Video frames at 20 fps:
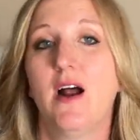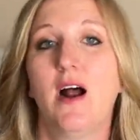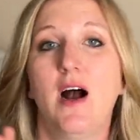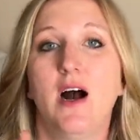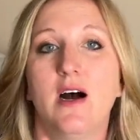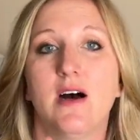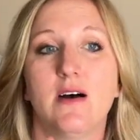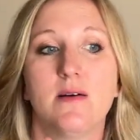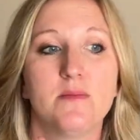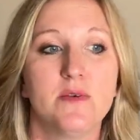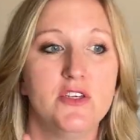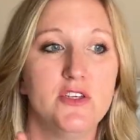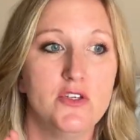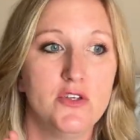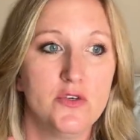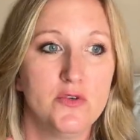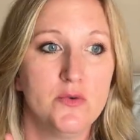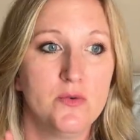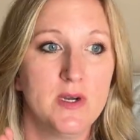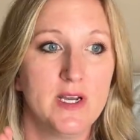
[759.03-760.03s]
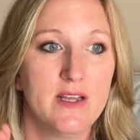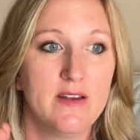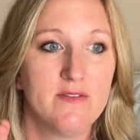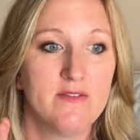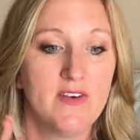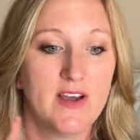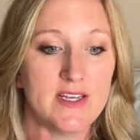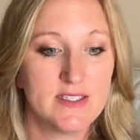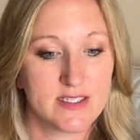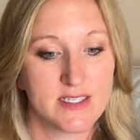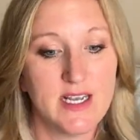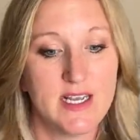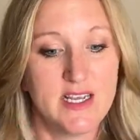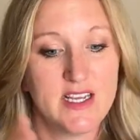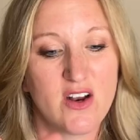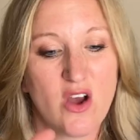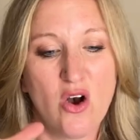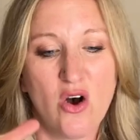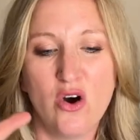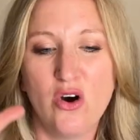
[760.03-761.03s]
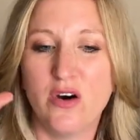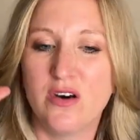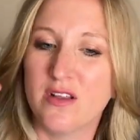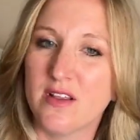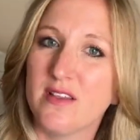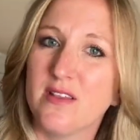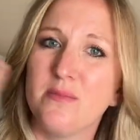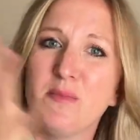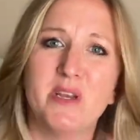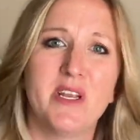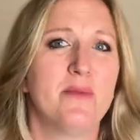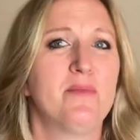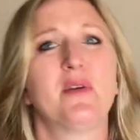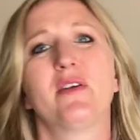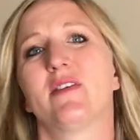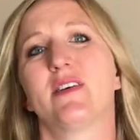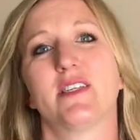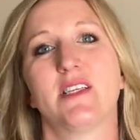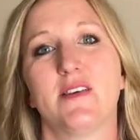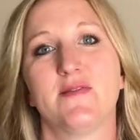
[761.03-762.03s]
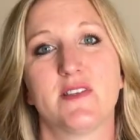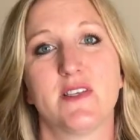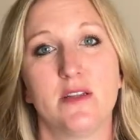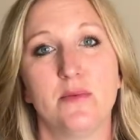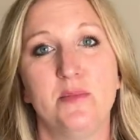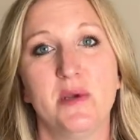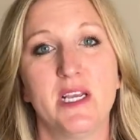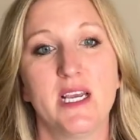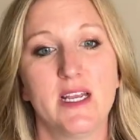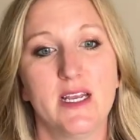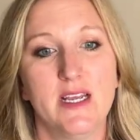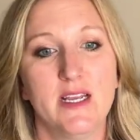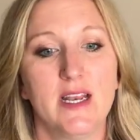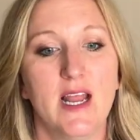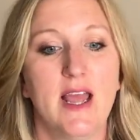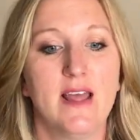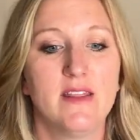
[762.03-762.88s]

um, you invest in all of the manipulatives at the beginning,